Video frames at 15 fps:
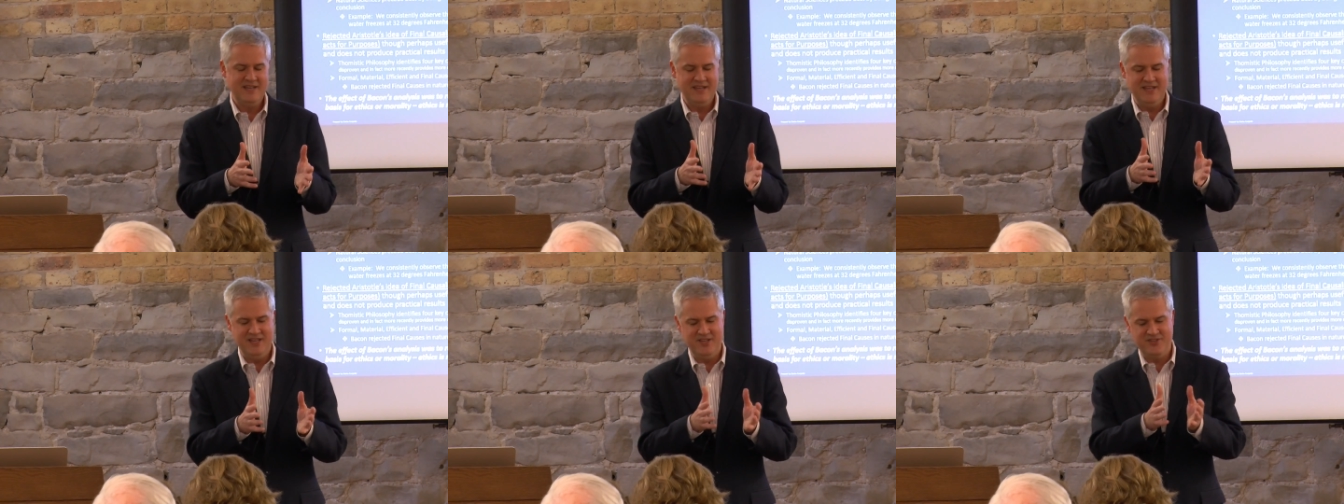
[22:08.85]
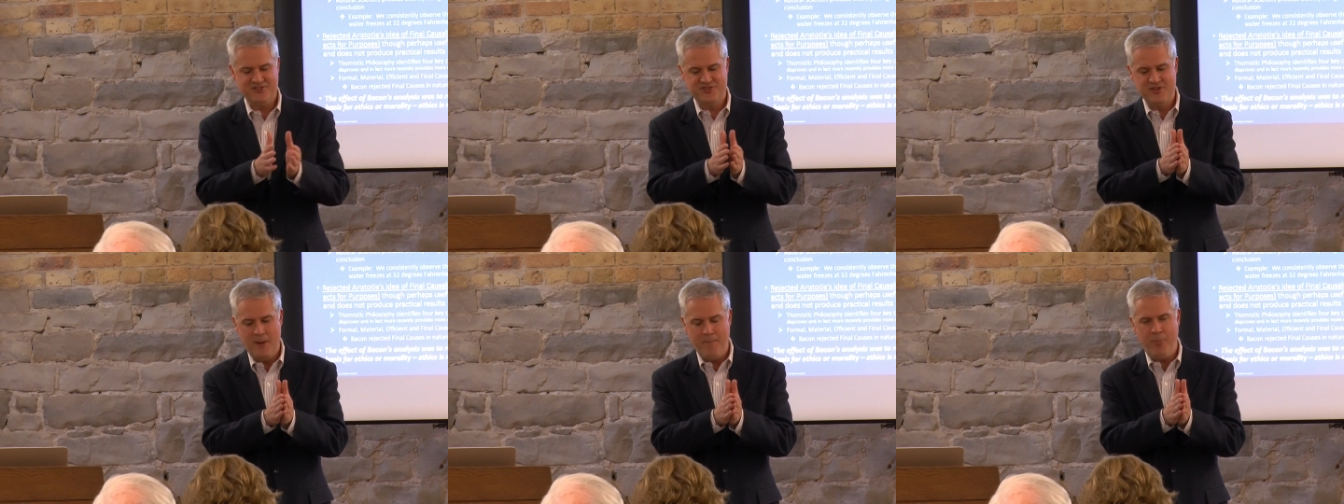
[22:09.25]

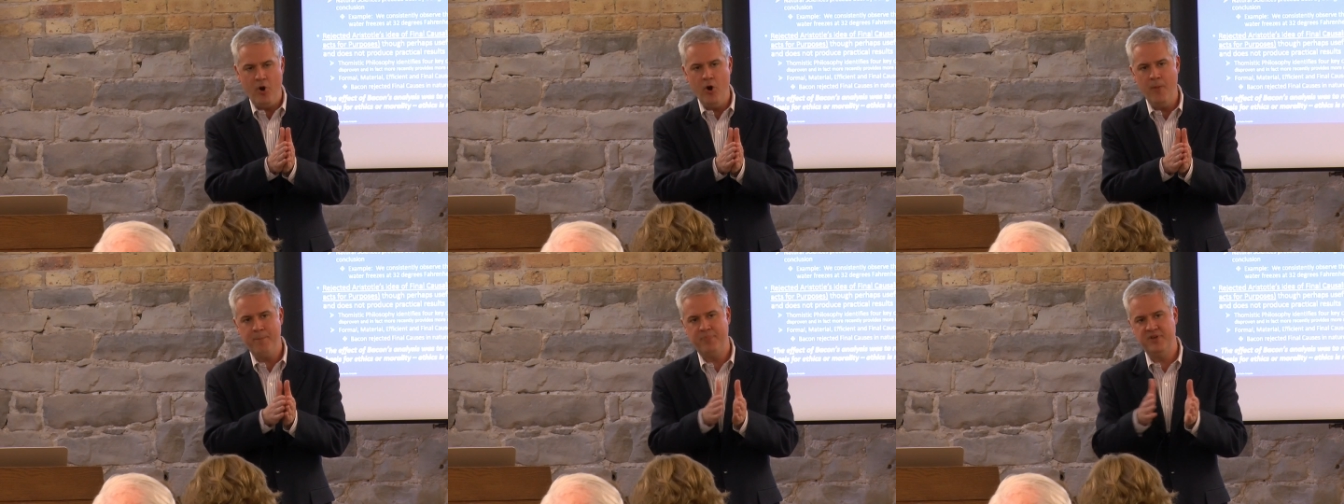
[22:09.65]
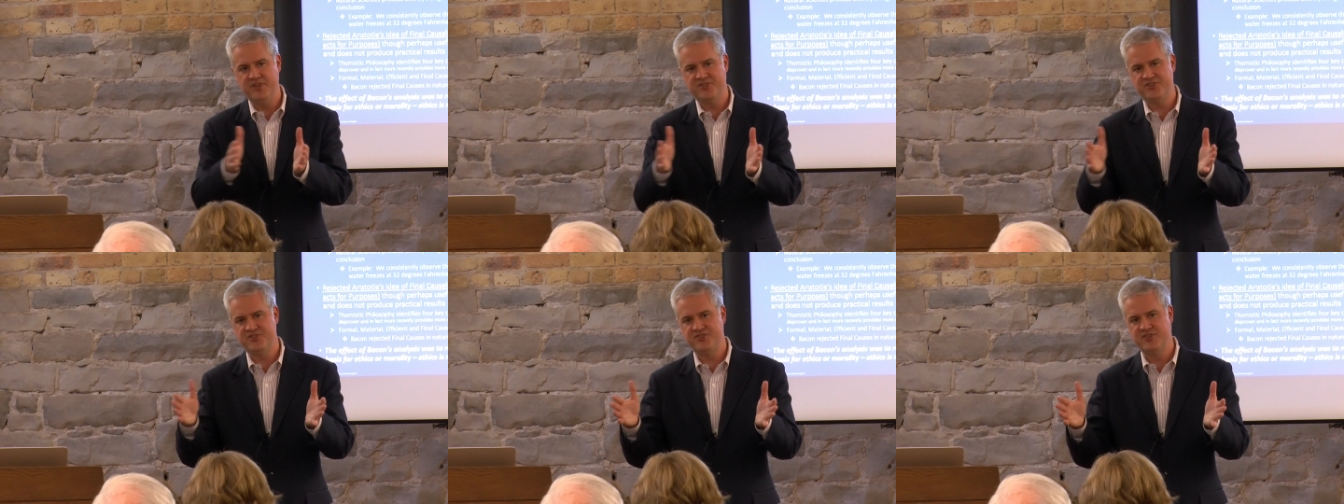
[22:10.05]
is
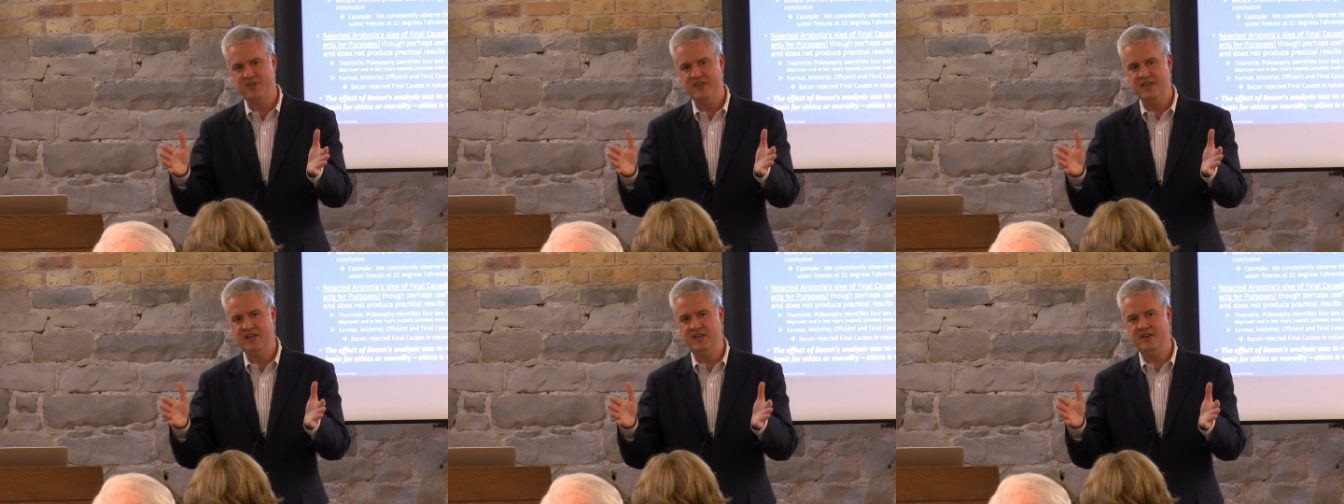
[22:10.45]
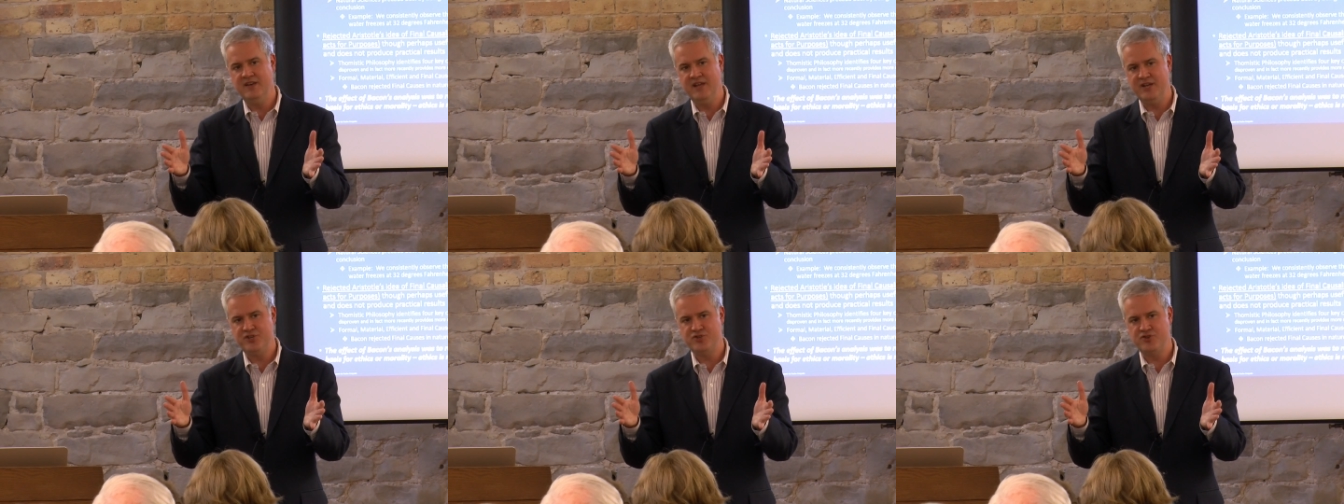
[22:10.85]
purpose in
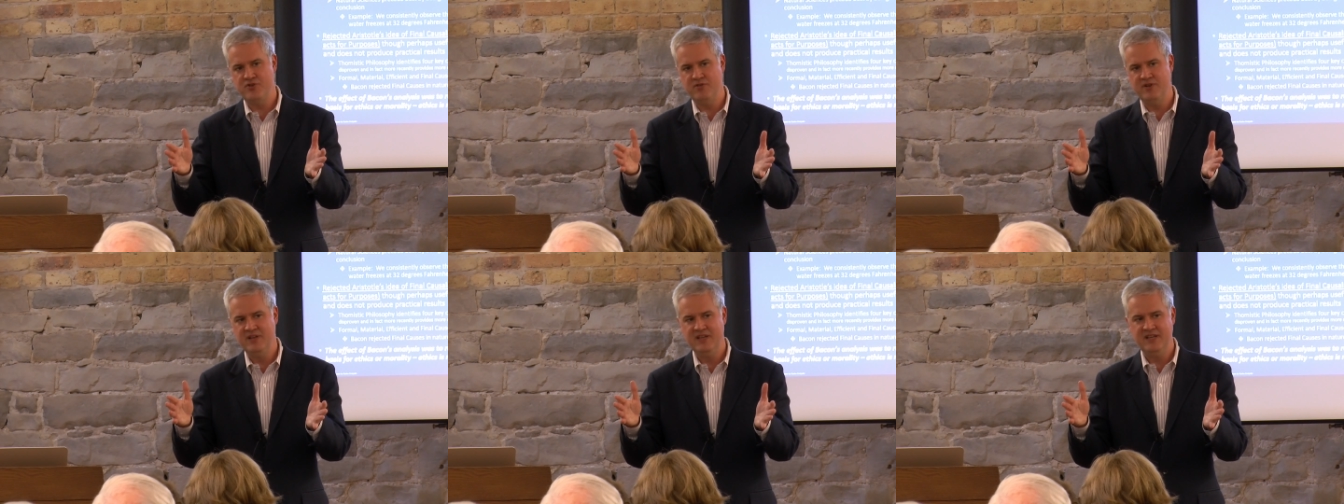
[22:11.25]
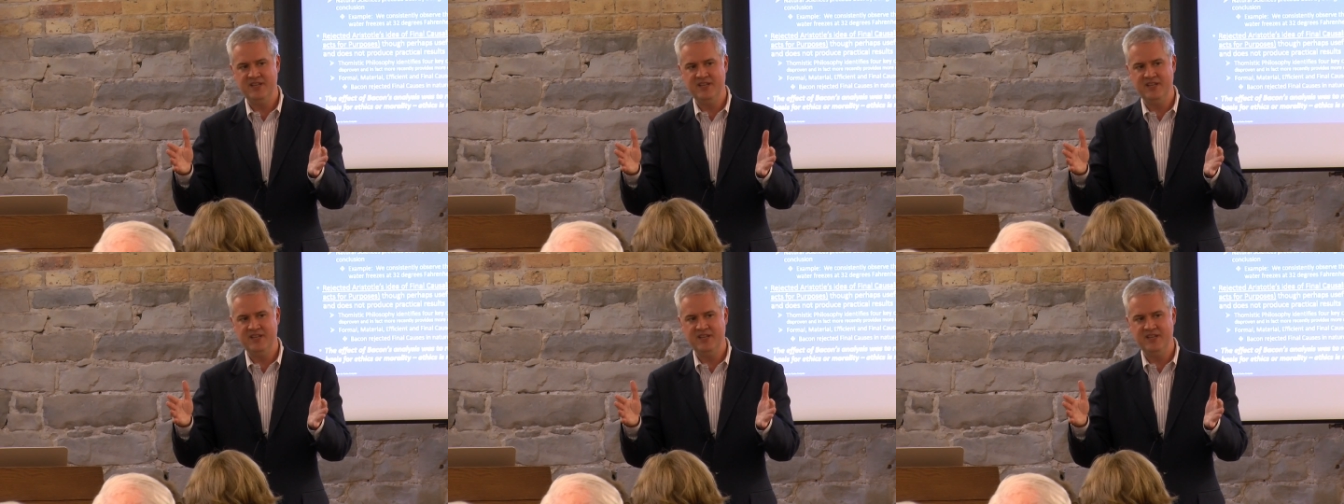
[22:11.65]
nature